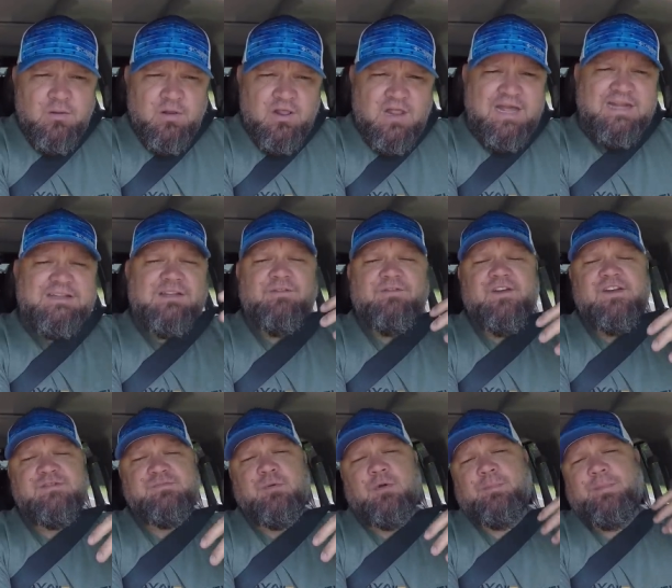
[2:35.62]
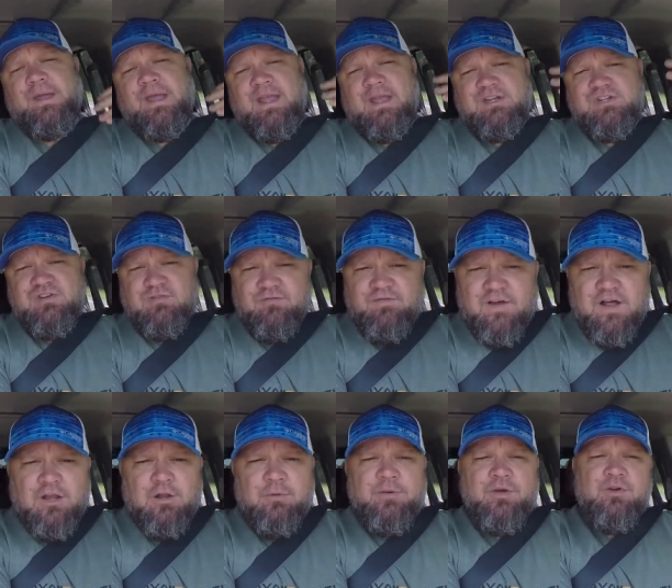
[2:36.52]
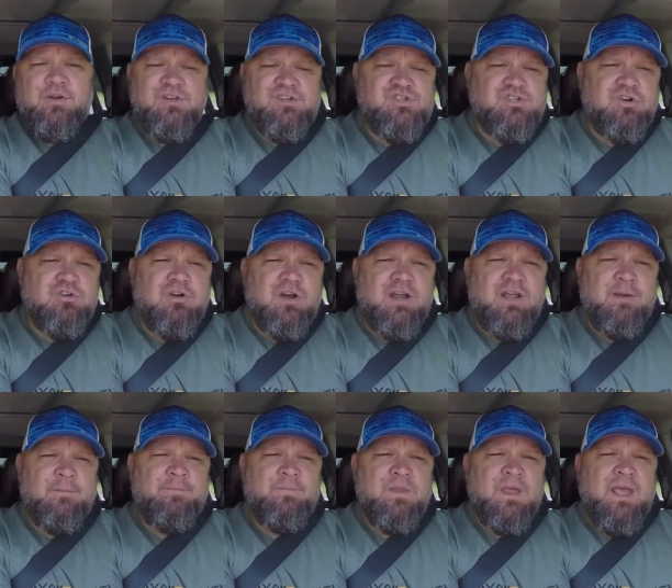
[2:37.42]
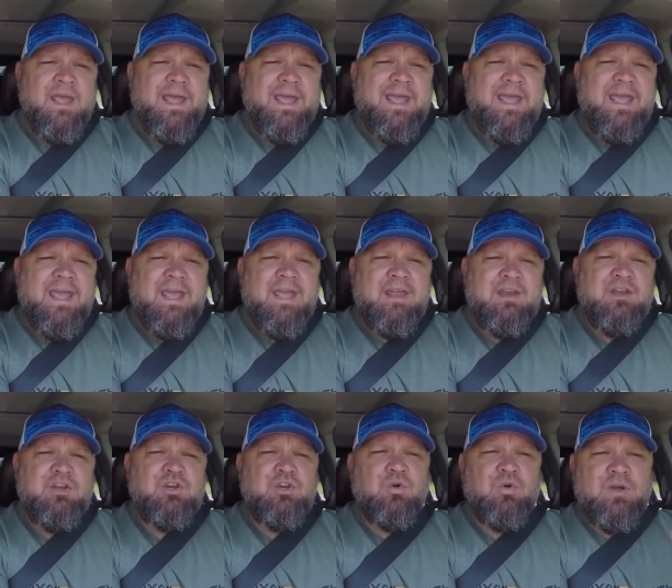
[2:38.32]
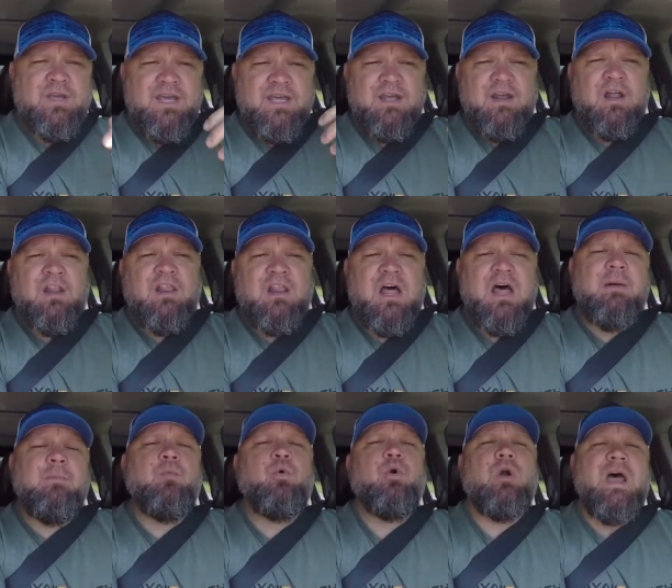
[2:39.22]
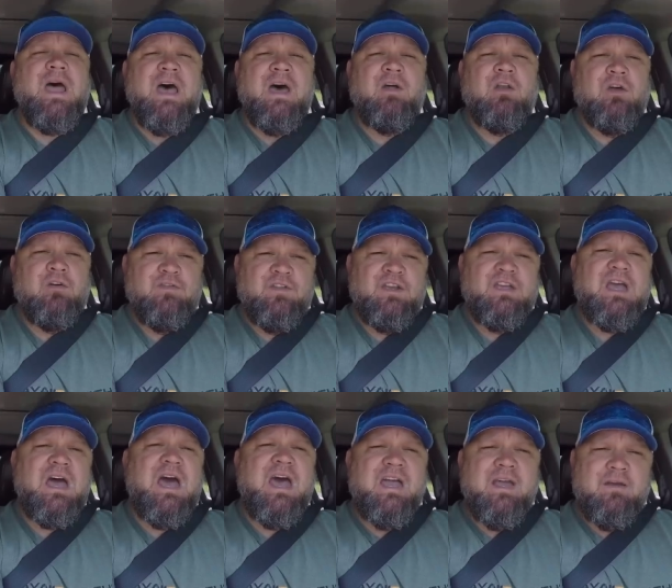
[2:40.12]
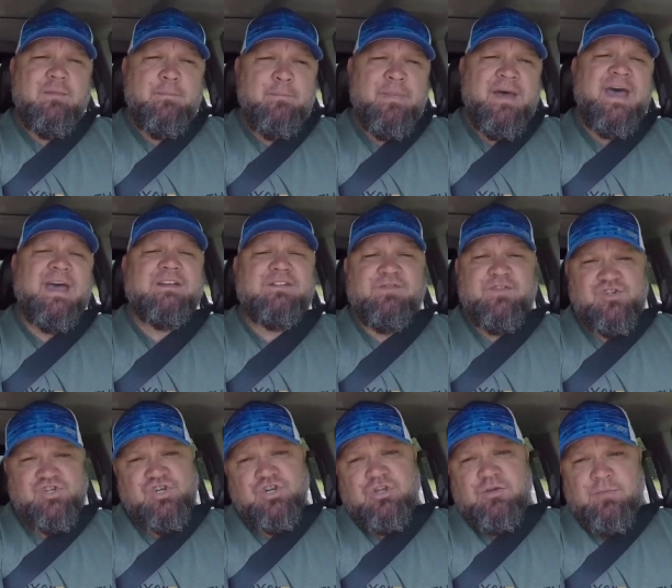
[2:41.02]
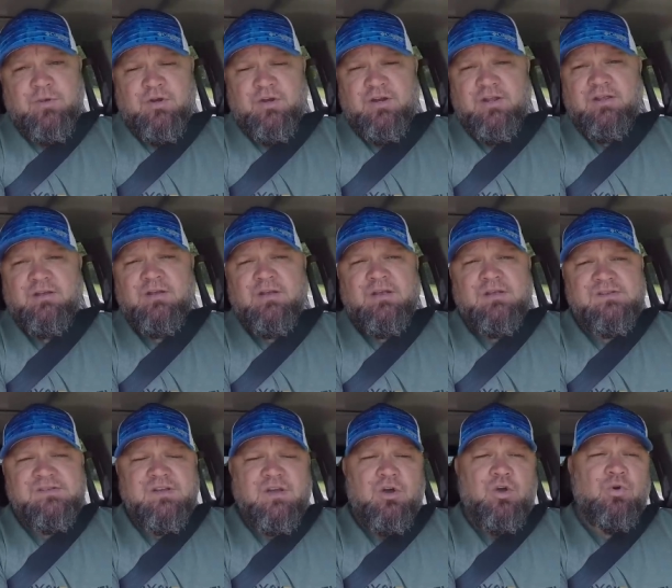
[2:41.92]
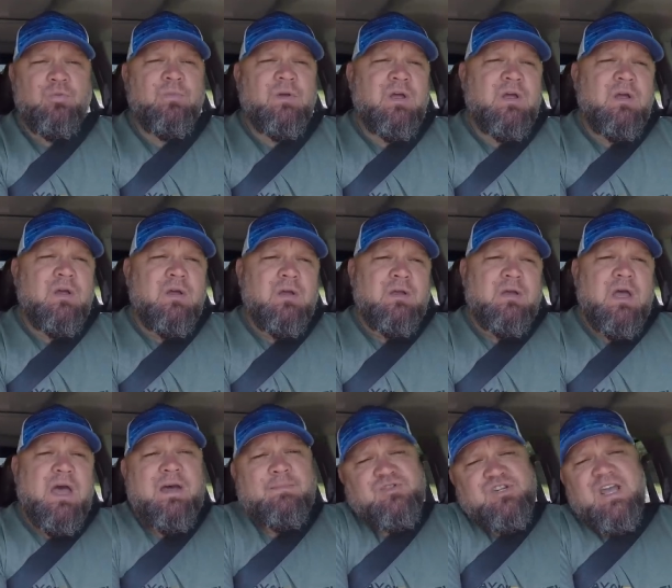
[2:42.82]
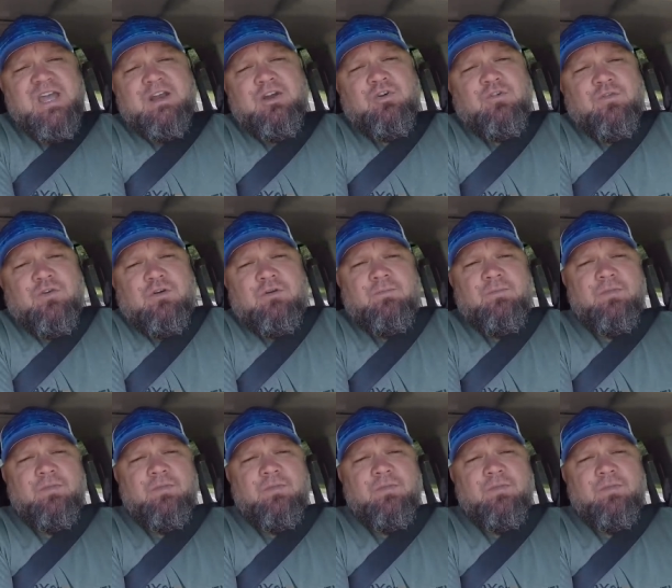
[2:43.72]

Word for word: like the Facebook page, and follow me on Instagram, and you'll get a lot more out of the kayak bass fishing community. So. I'm Chad Hoover,